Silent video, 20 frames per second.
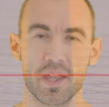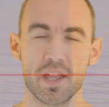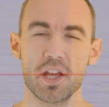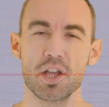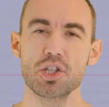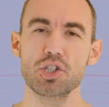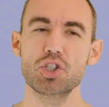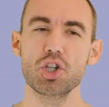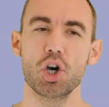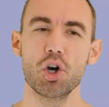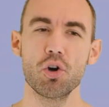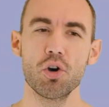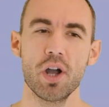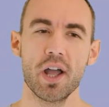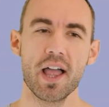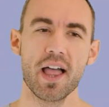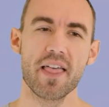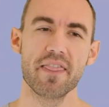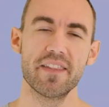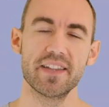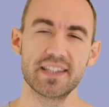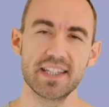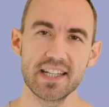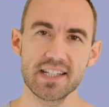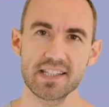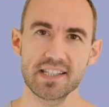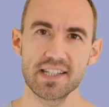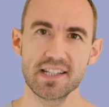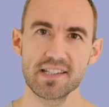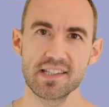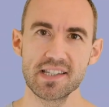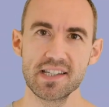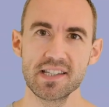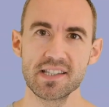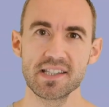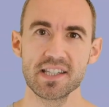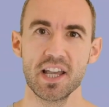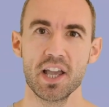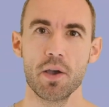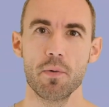So the
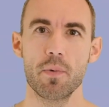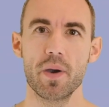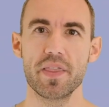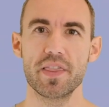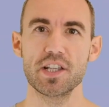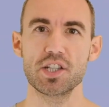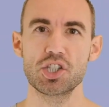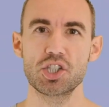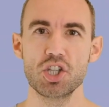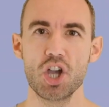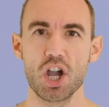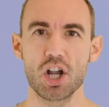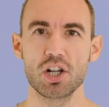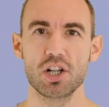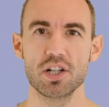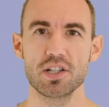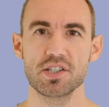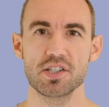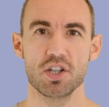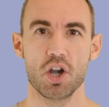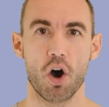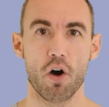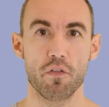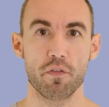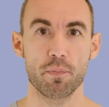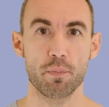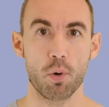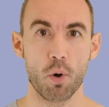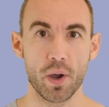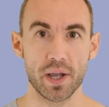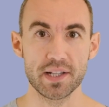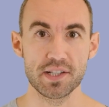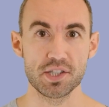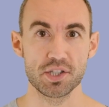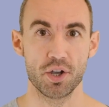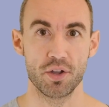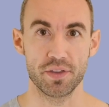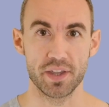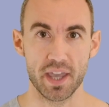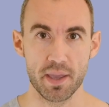distances where the circles of points
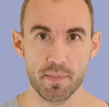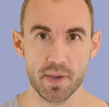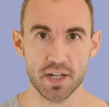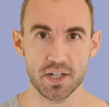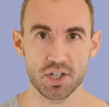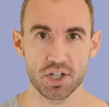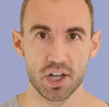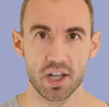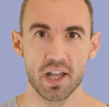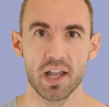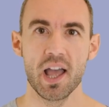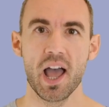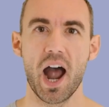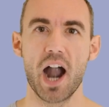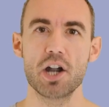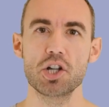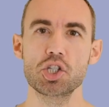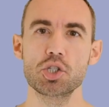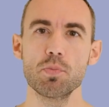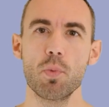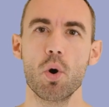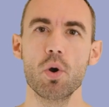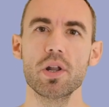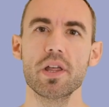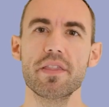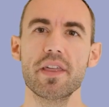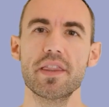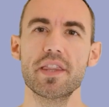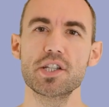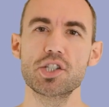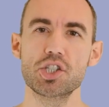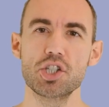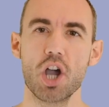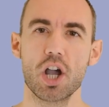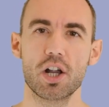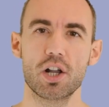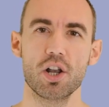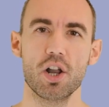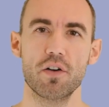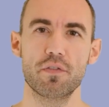on the image are smaller than the
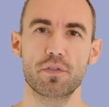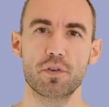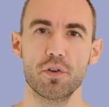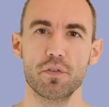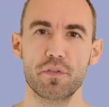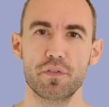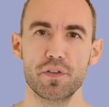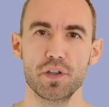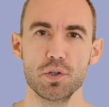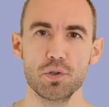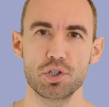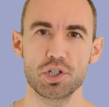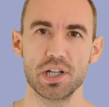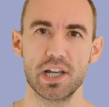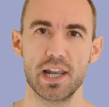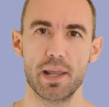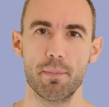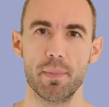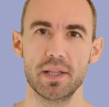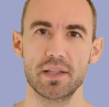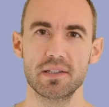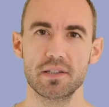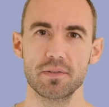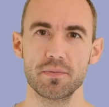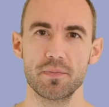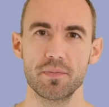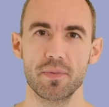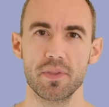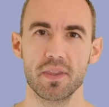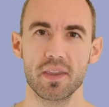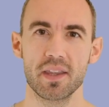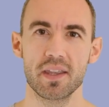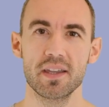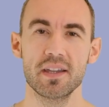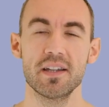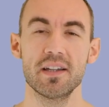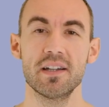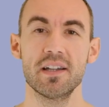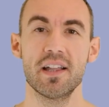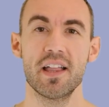circle of confusion limit.
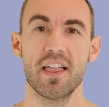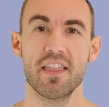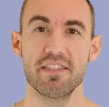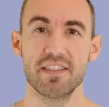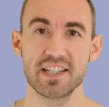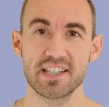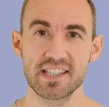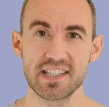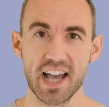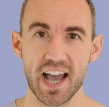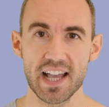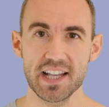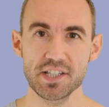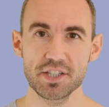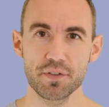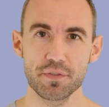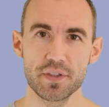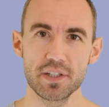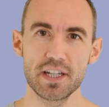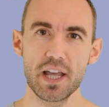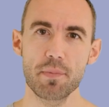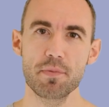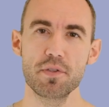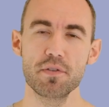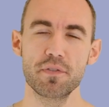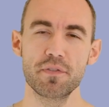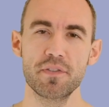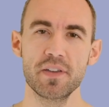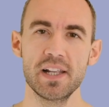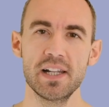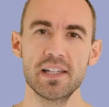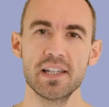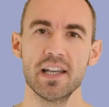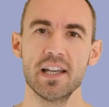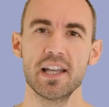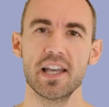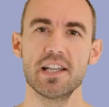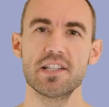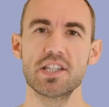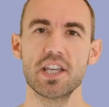The size of the depth of field
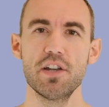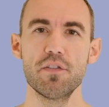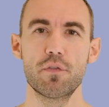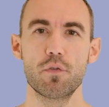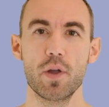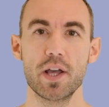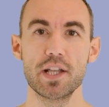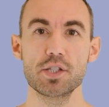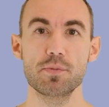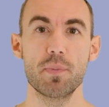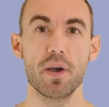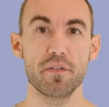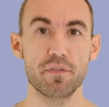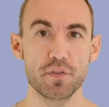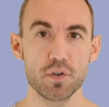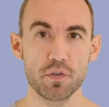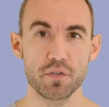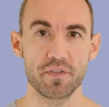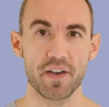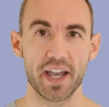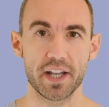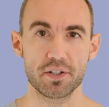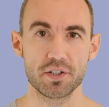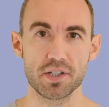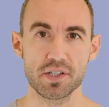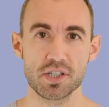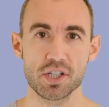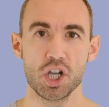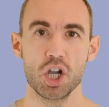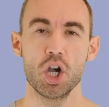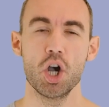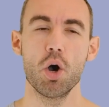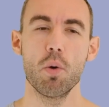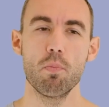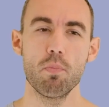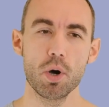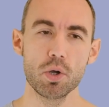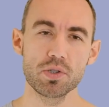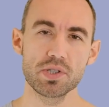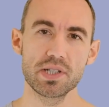is influenced by a few factors,
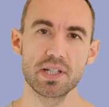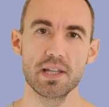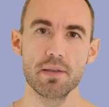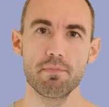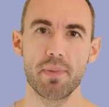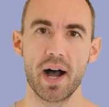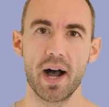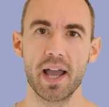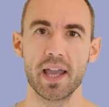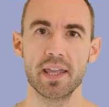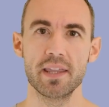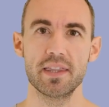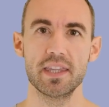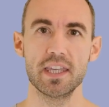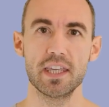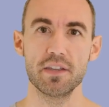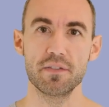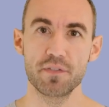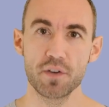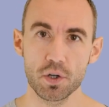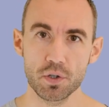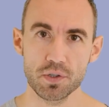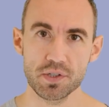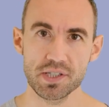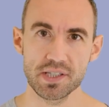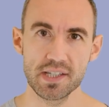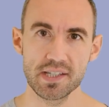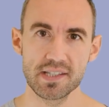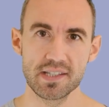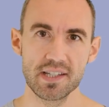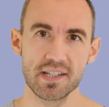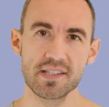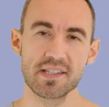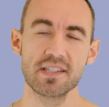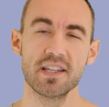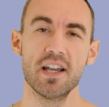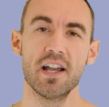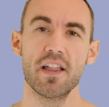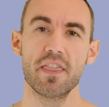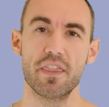mostly by the focus distance,
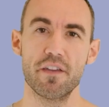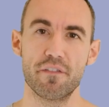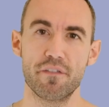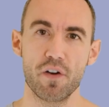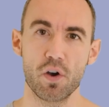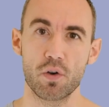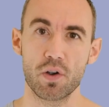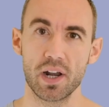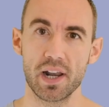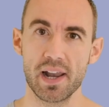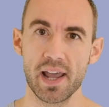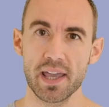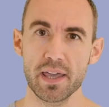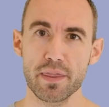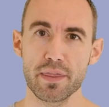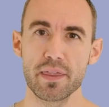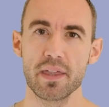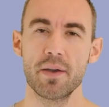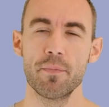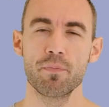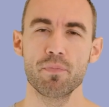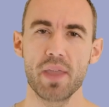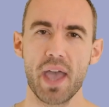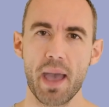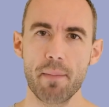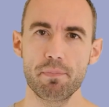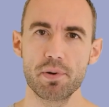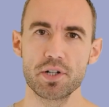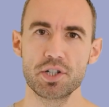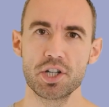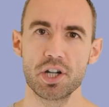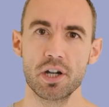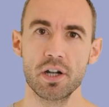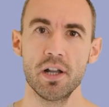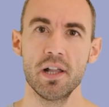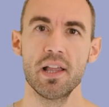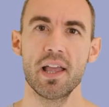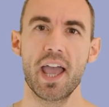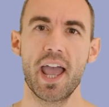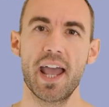the focal length, aperture,
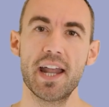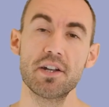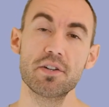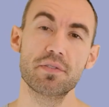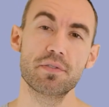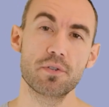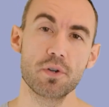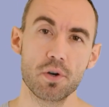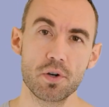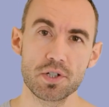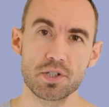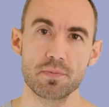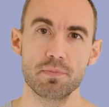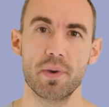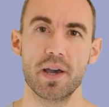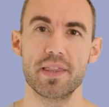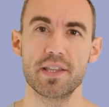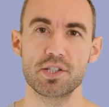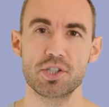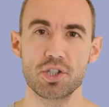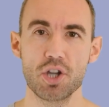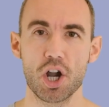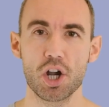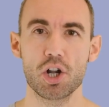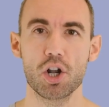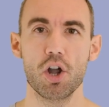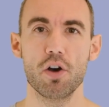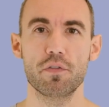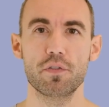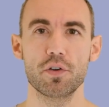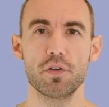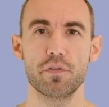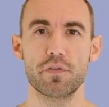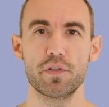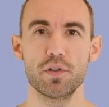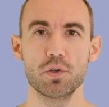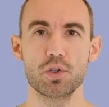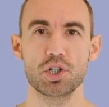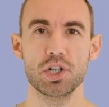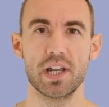and of course by the circle of
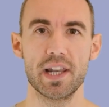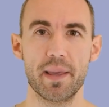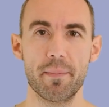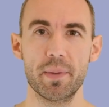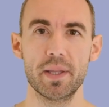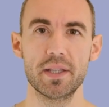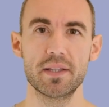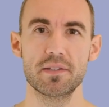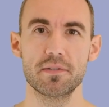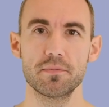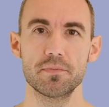confusion limit.